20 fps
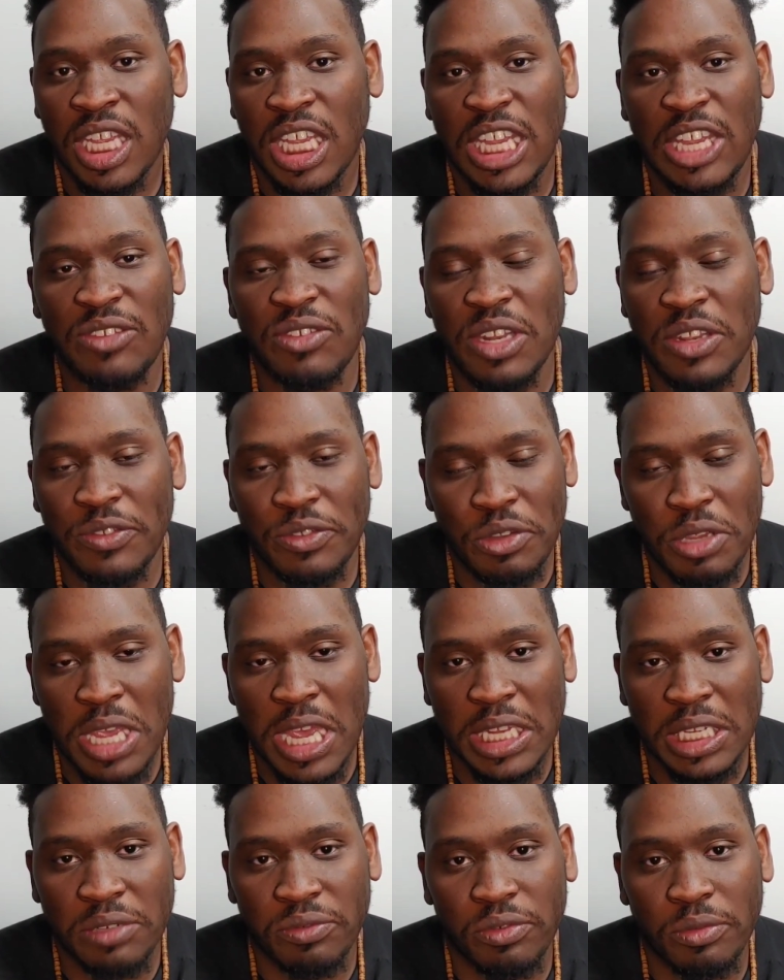even if you
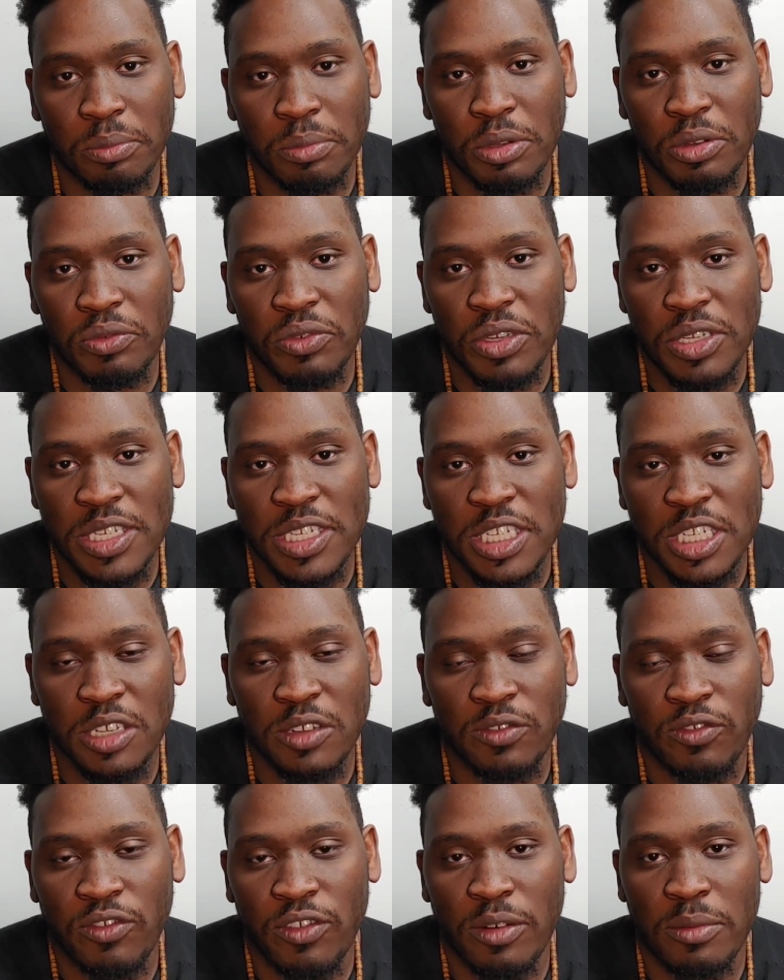have to remove
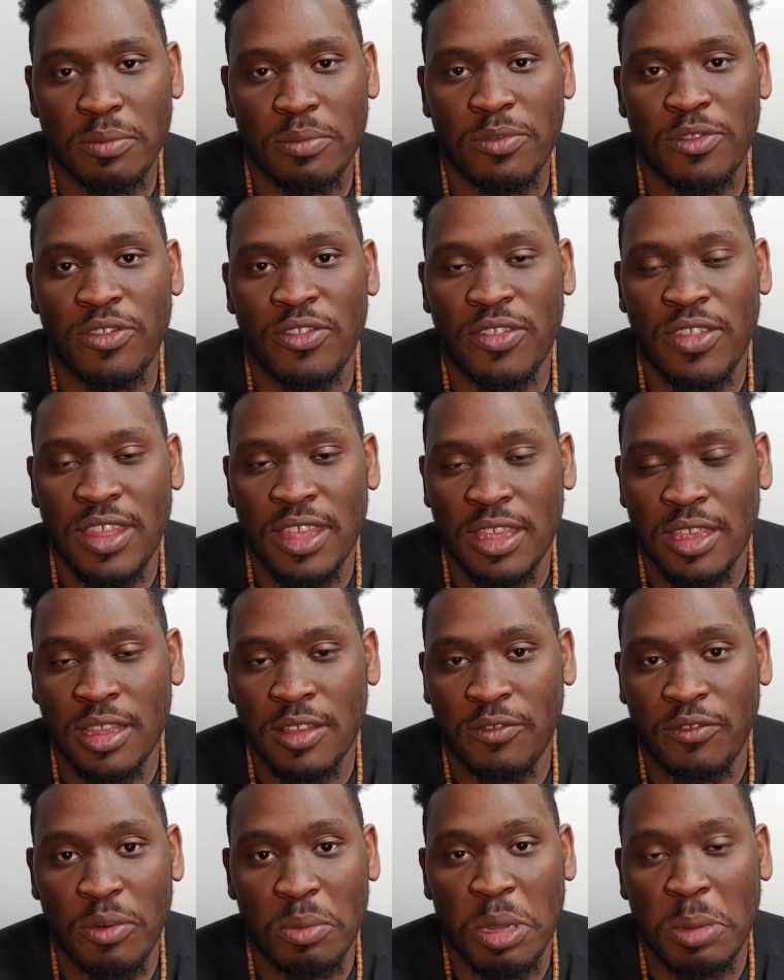yourself from
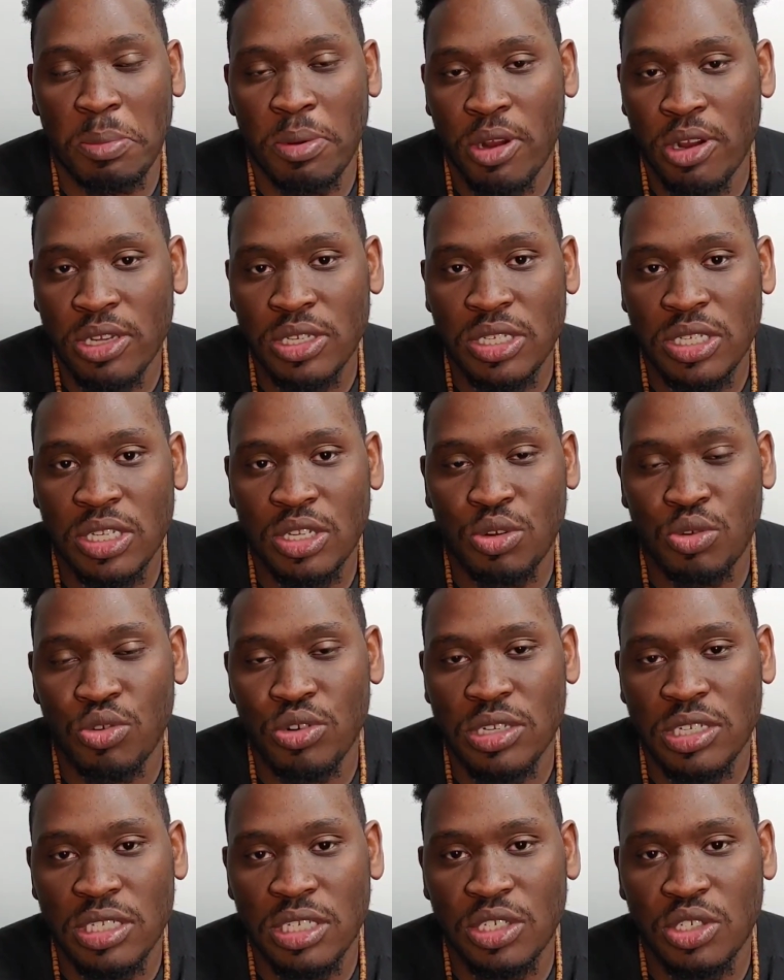a person or
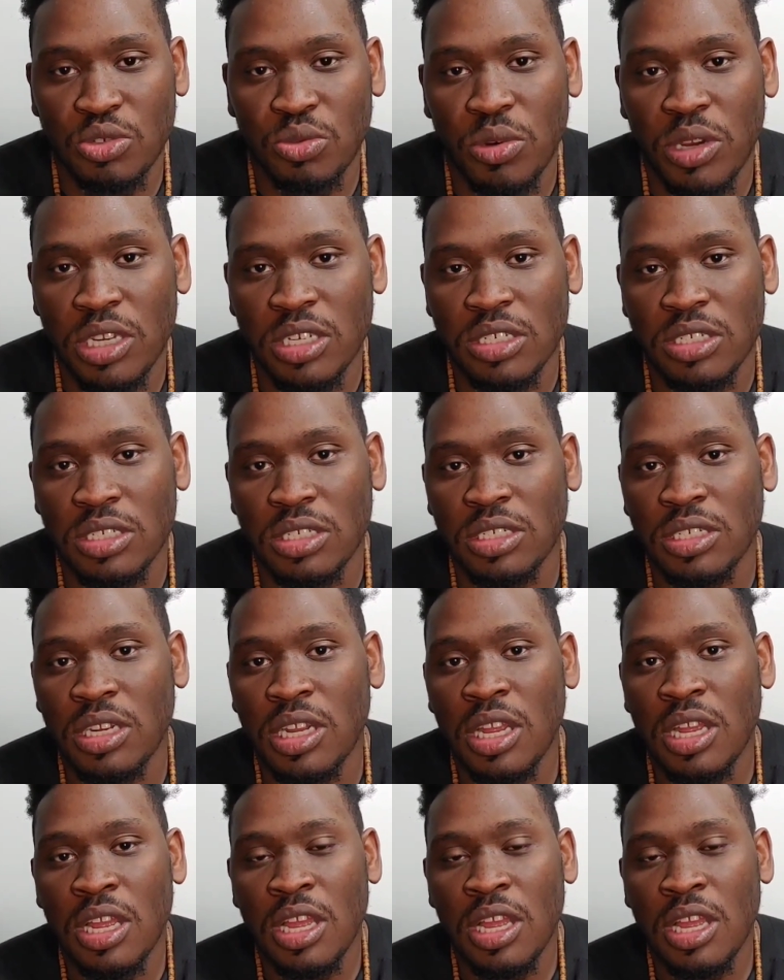a situation.